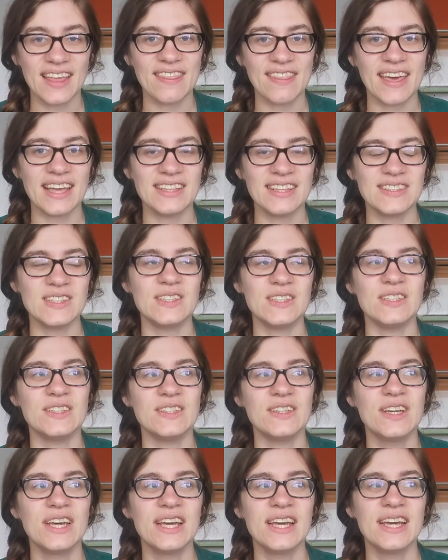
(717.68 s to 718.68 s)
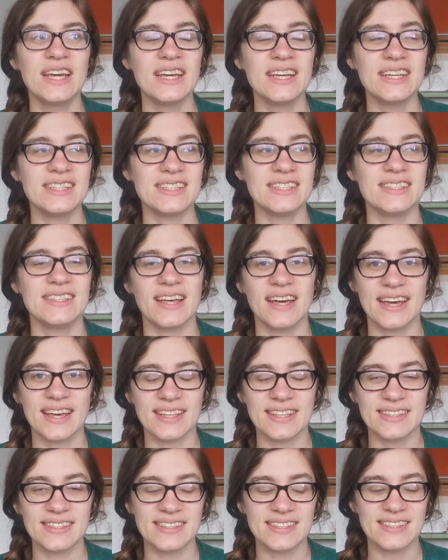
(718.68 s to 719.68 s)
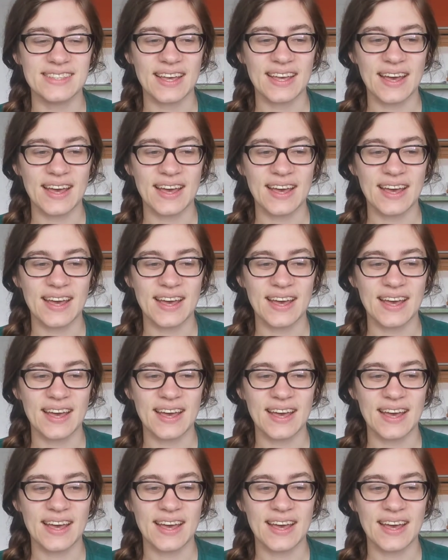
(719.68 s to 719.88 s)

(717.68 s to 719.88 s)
and they do designs